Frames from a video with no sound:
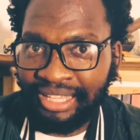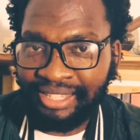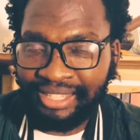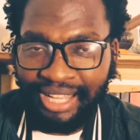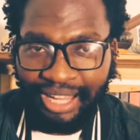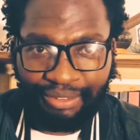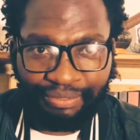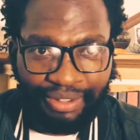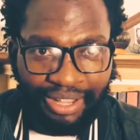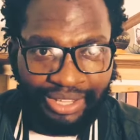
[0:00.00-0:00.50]

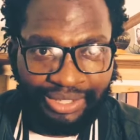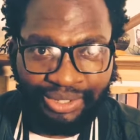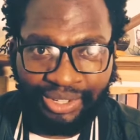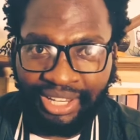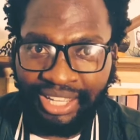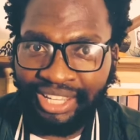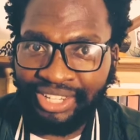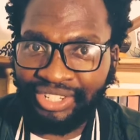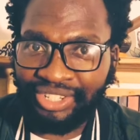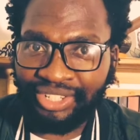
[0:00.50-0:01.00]

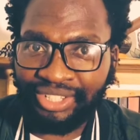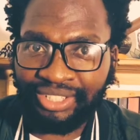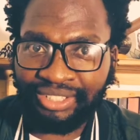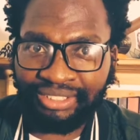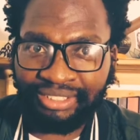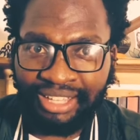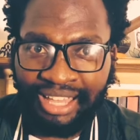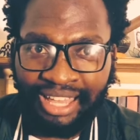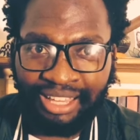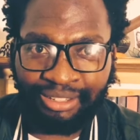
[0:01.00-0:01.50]

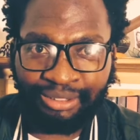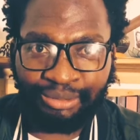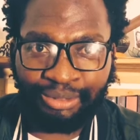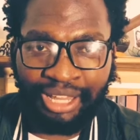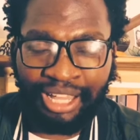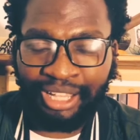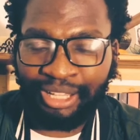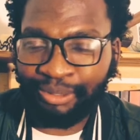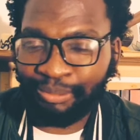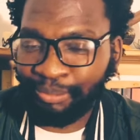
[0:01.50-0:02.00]
self-isolation and
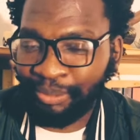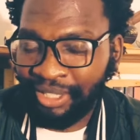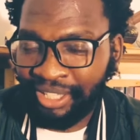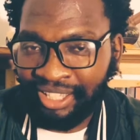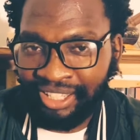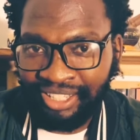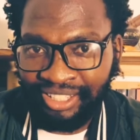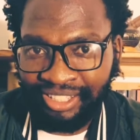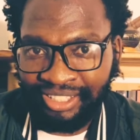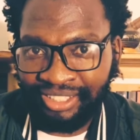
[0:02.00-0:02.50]
like
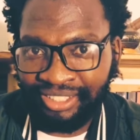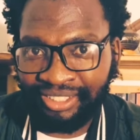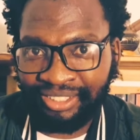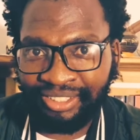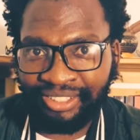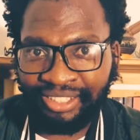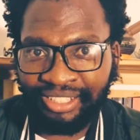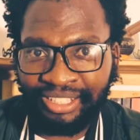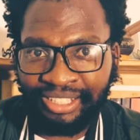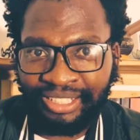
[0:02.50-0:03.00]
being in
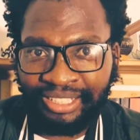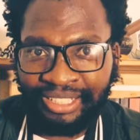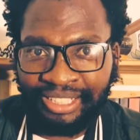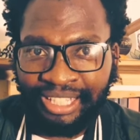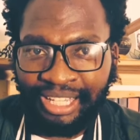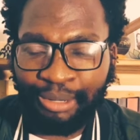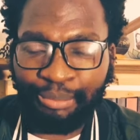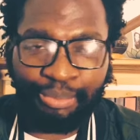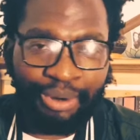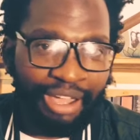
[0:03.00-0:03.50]

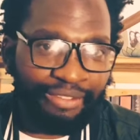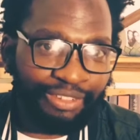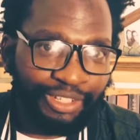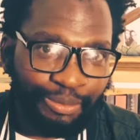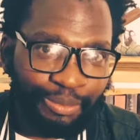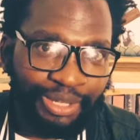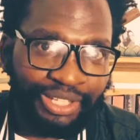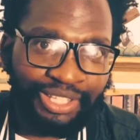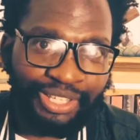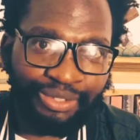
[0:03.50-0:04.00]
in private
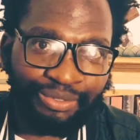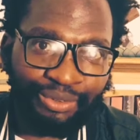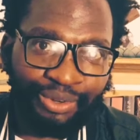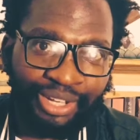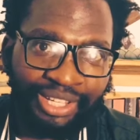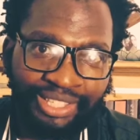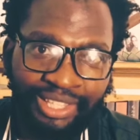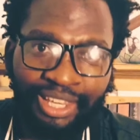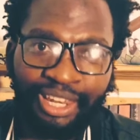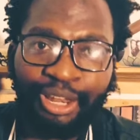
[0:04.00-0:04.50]
spaces for
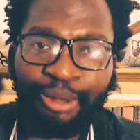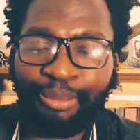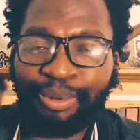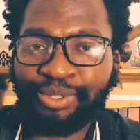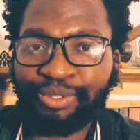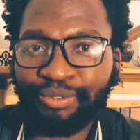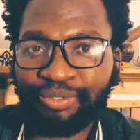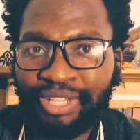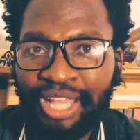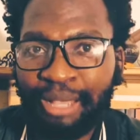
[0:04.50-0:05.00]
extended amounts
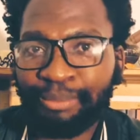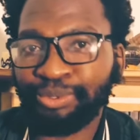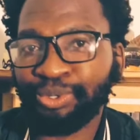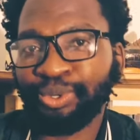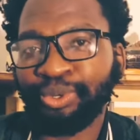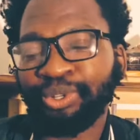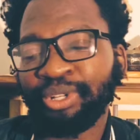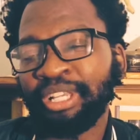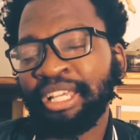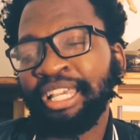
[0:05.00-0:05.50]
of time.
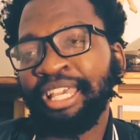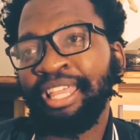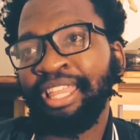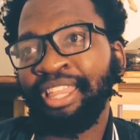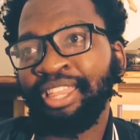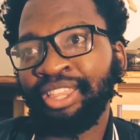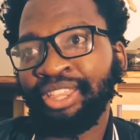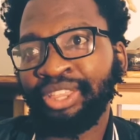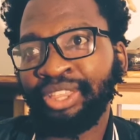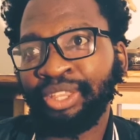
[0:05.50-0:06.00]
So
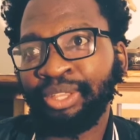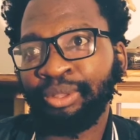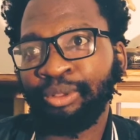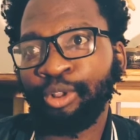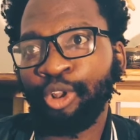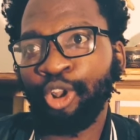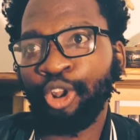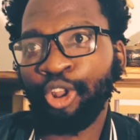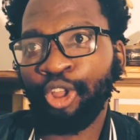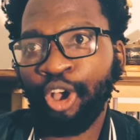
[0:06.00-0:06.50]

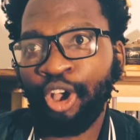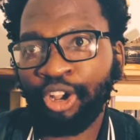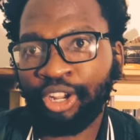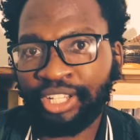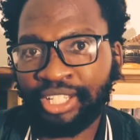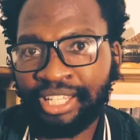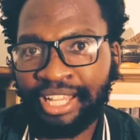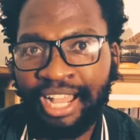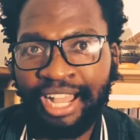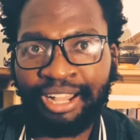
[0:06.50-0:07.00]

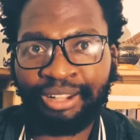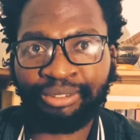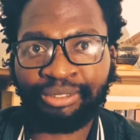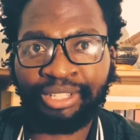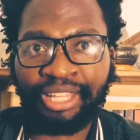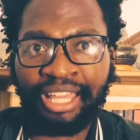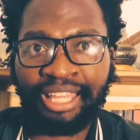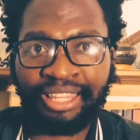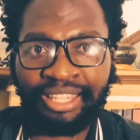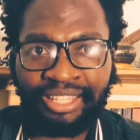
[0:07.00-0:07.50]
lockdown
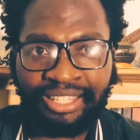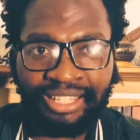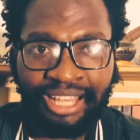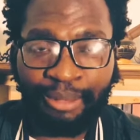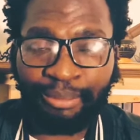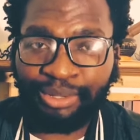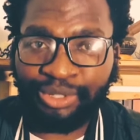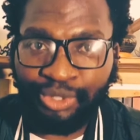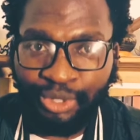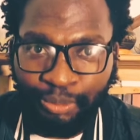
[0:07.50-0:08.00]
and this
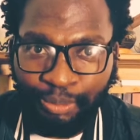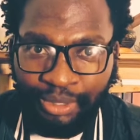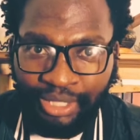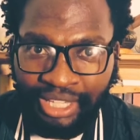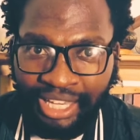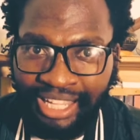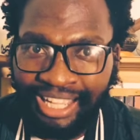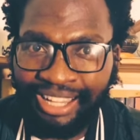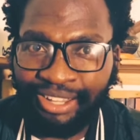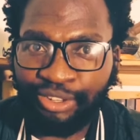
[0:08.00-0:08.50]
time has not been
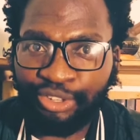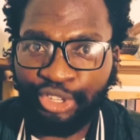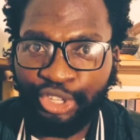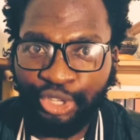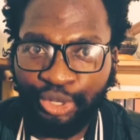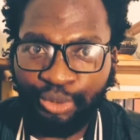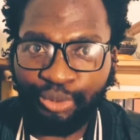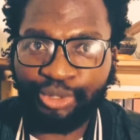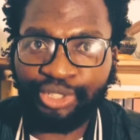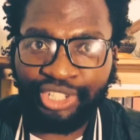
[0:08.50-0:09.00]
like a
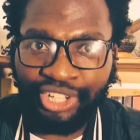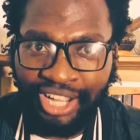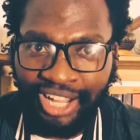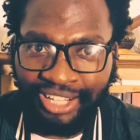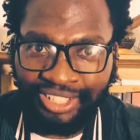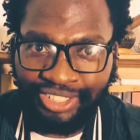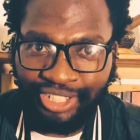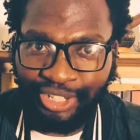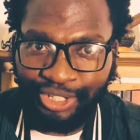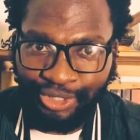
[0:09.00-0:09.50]
huge
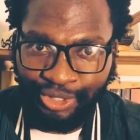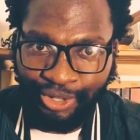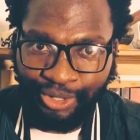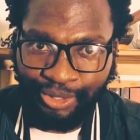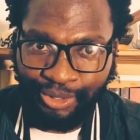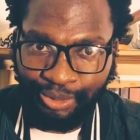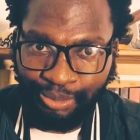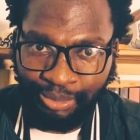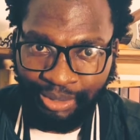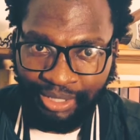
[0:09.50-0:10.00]
culture shock
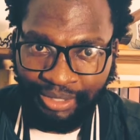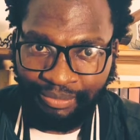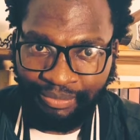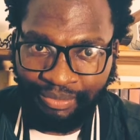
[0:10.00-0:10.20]
to me.